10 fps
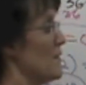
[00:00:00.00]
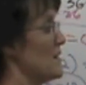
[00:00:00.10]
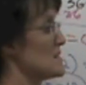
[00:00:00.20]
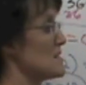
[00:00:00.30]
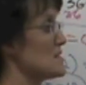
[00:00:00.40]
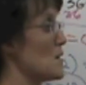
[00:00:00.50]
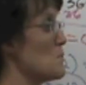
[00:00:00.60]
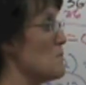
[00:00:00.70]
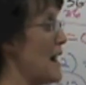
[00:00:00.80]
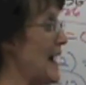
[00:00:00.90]
This is
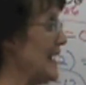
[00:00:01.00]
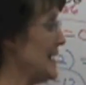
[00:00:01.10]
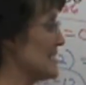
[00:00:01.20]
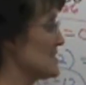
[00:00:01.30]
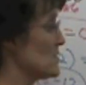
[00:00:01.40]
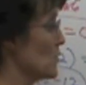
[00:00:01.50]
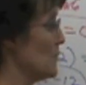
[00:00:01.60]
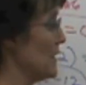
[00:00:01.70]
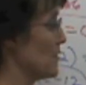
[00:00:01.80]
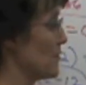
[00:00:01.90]
a minus. This would
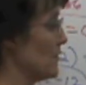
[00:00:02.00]
be a